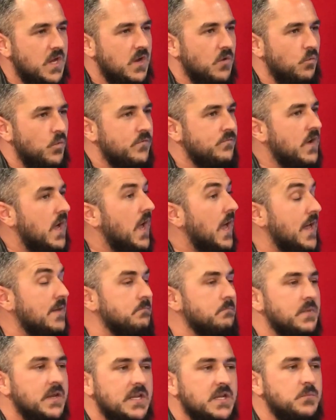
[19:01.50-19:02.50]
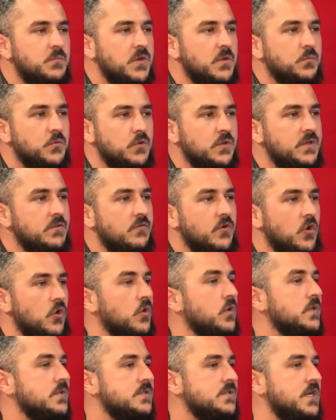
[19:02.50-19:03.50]
we've not had many people leave our
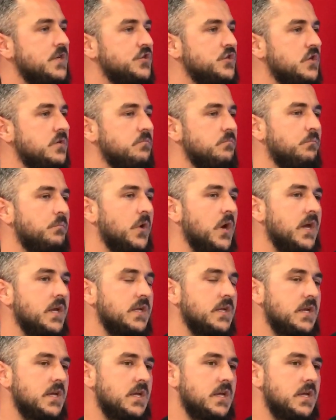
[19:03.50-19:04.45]
organization, but